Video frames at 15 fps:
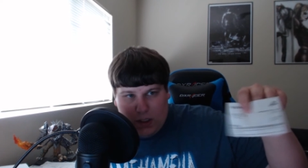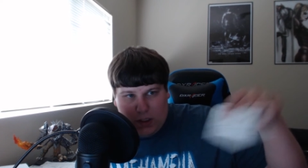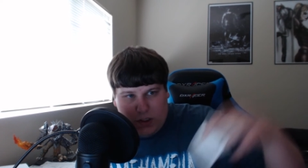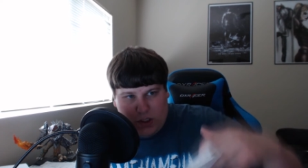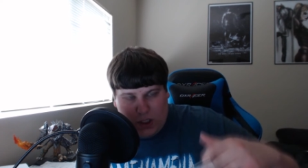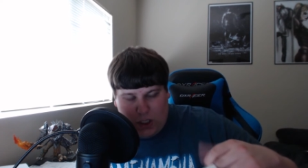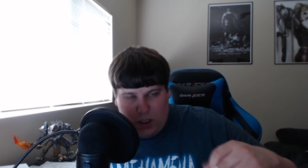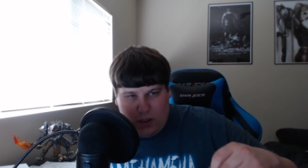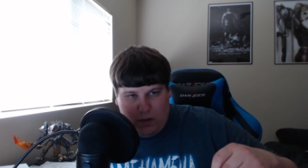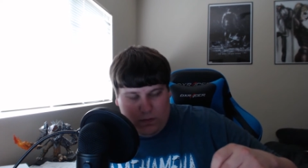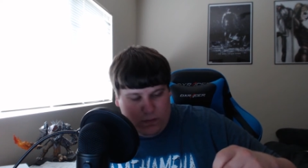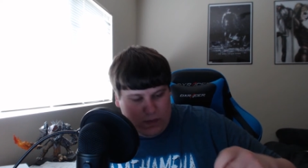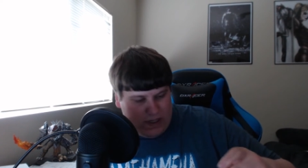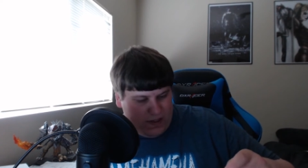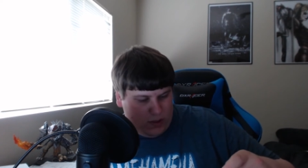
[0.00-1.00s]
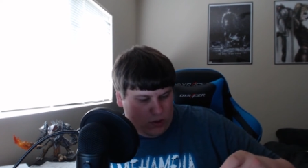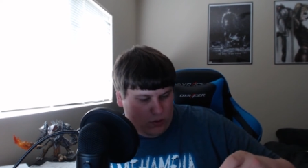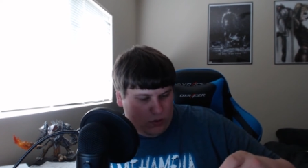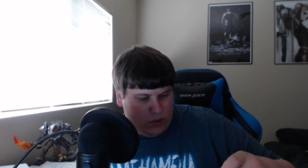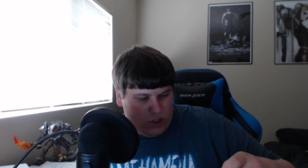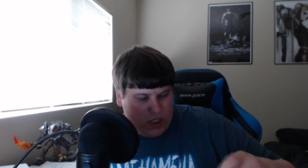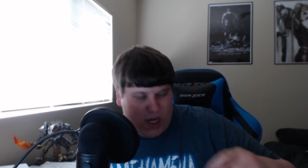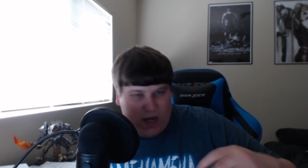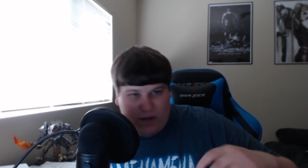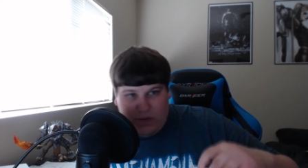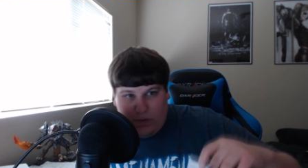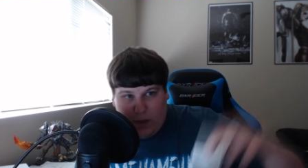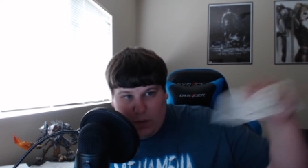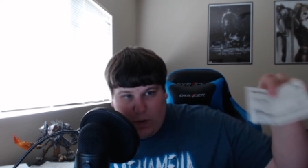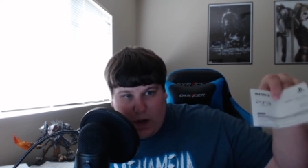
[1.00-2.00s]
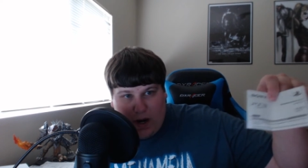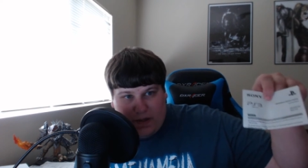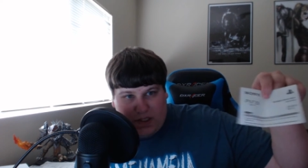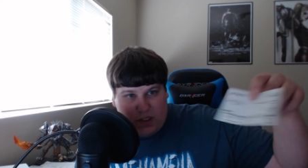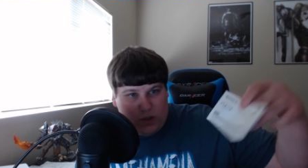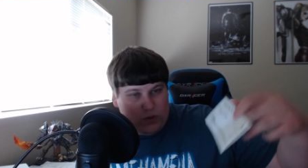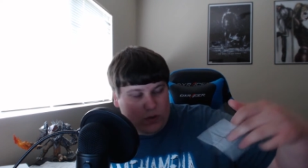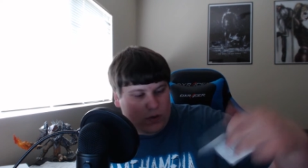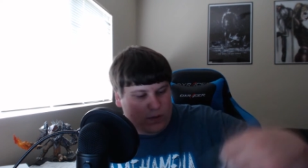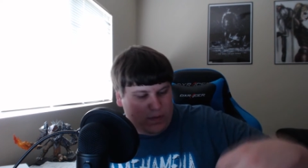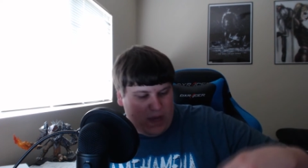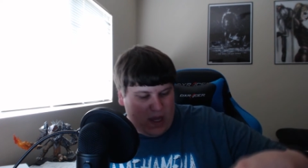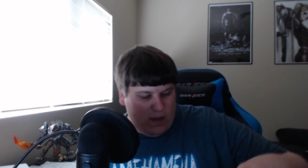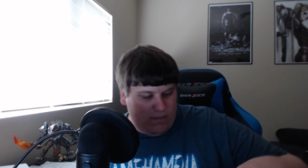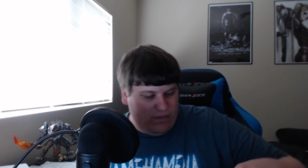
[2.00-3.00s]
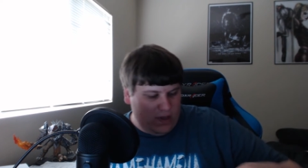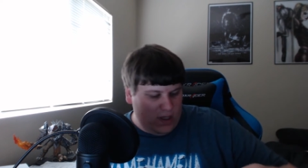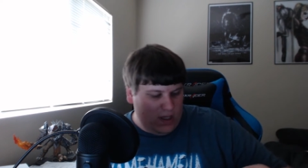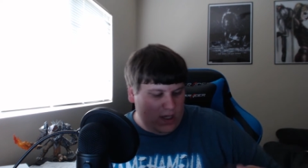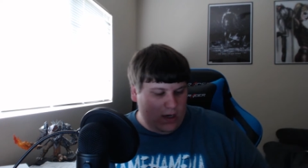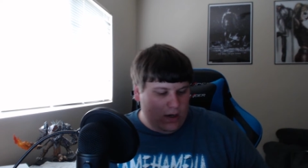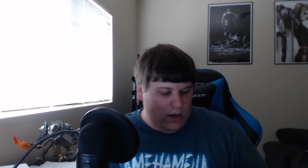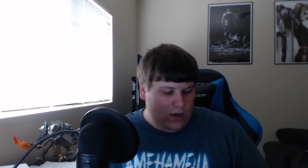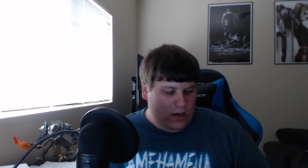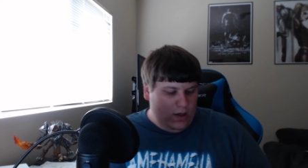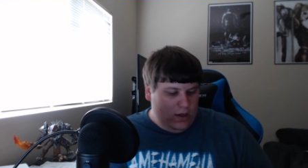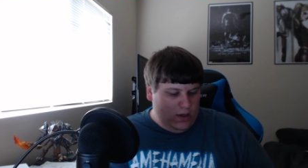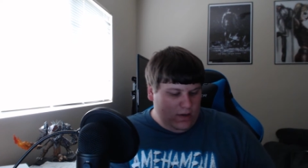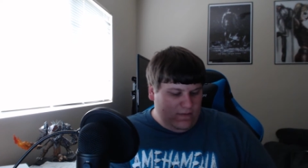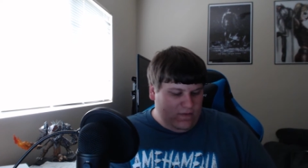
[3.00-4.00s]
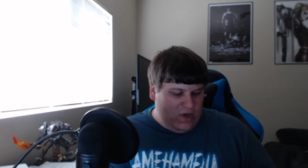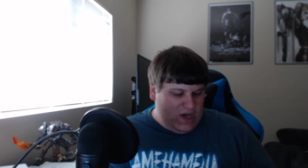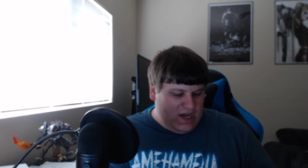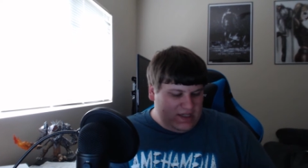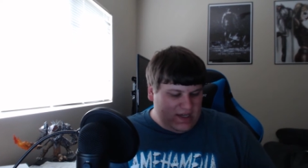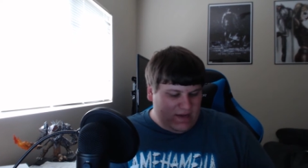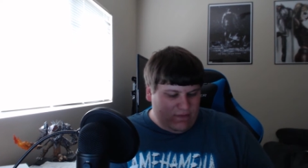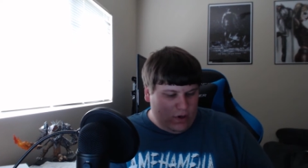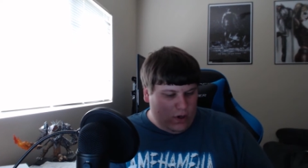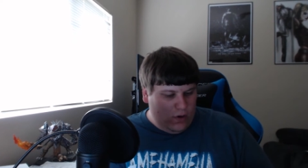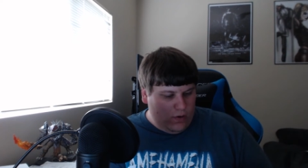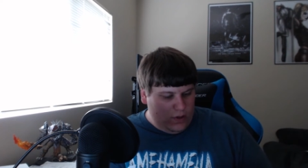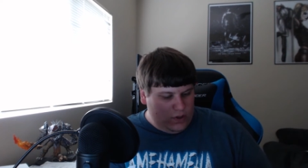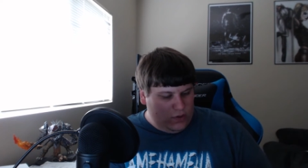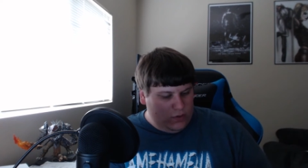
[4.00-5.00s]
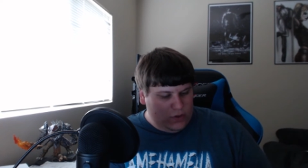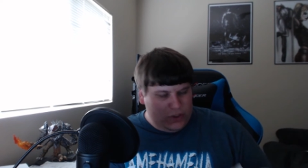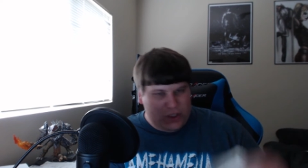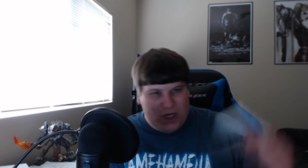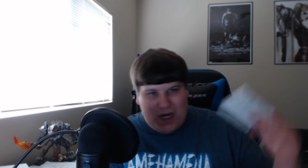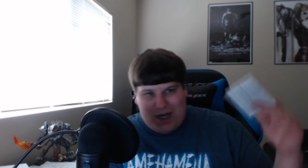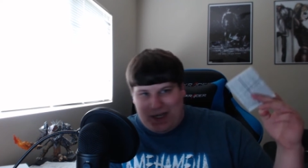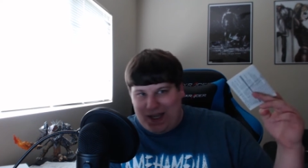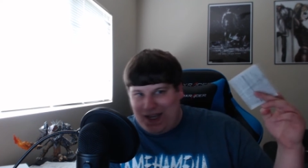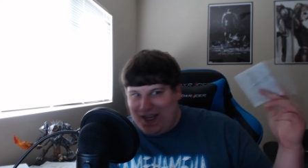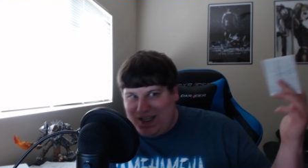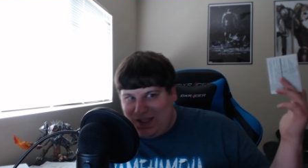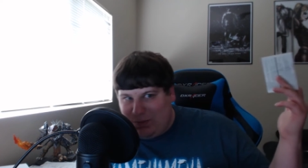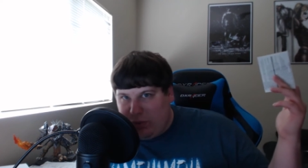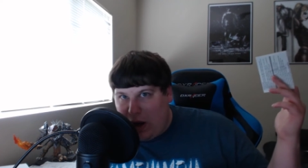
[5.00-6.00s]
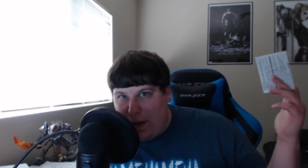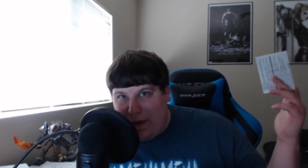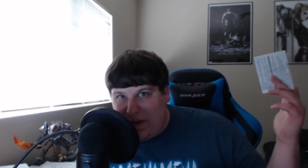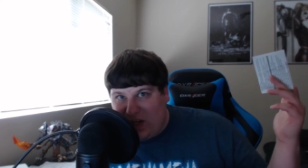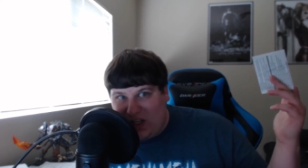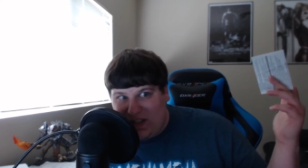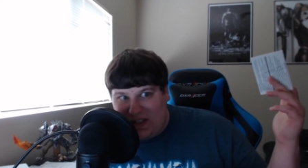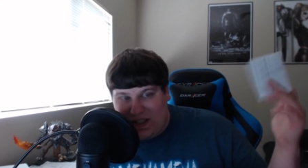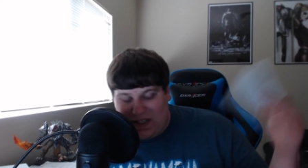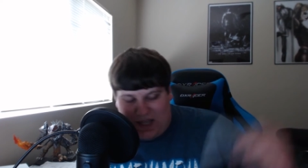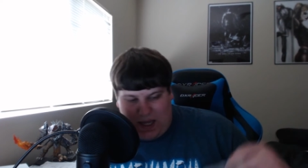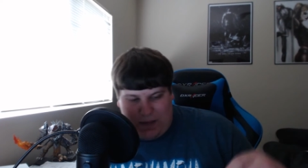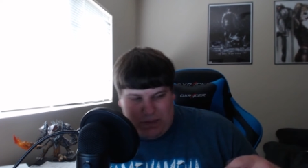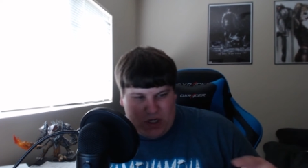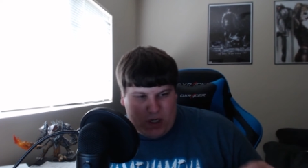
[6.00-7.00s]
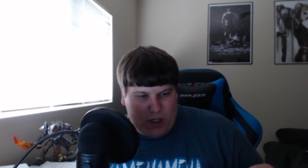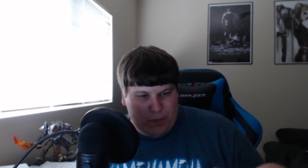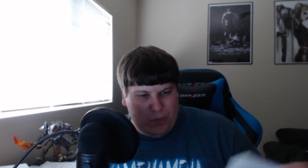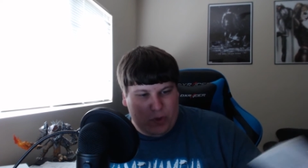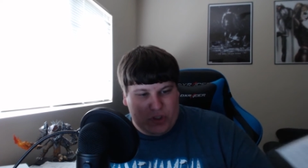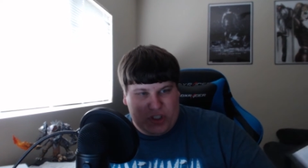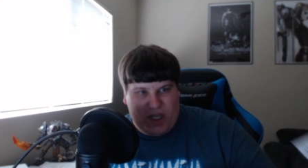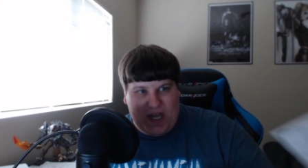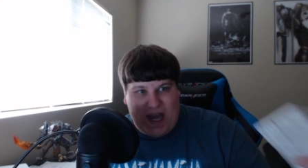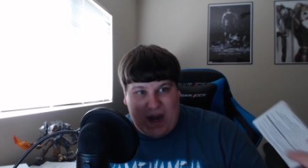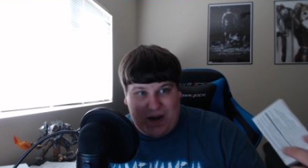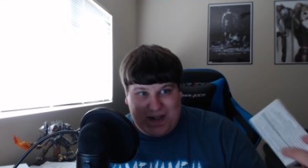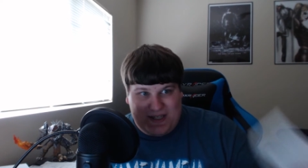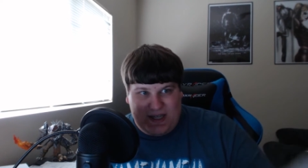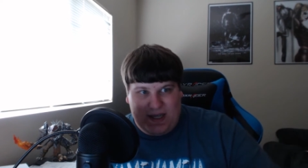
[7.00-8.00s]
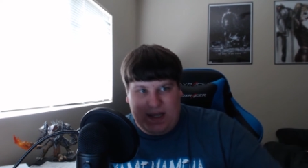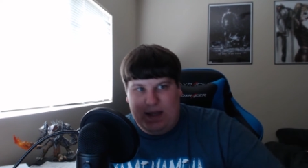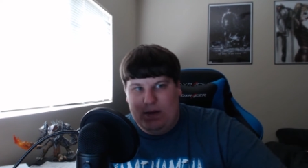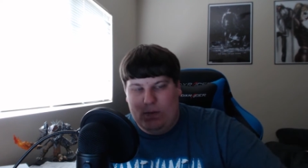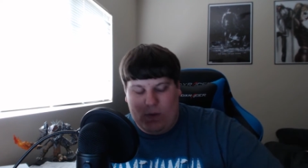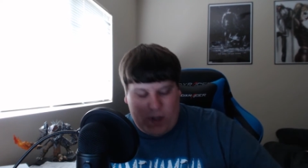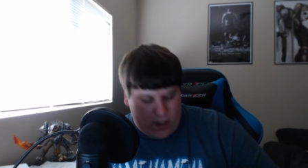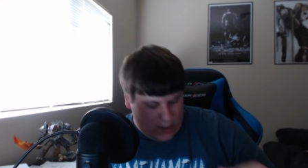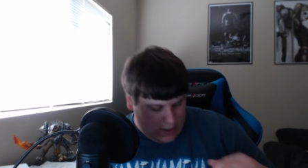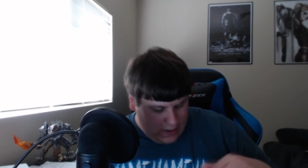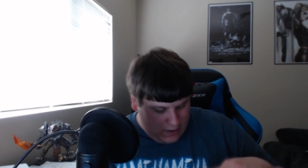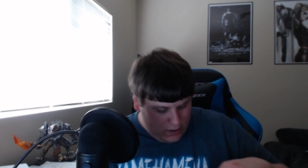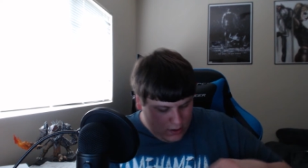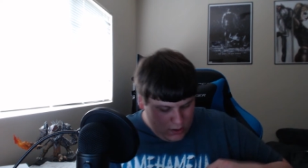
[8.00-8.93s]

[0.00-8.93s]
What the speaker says: So we got the DualShock 3 wireless controller pamphlet here. If you guys ever own a DualShock, it's probably just the same generic bullshit, how to sync it and whatnot.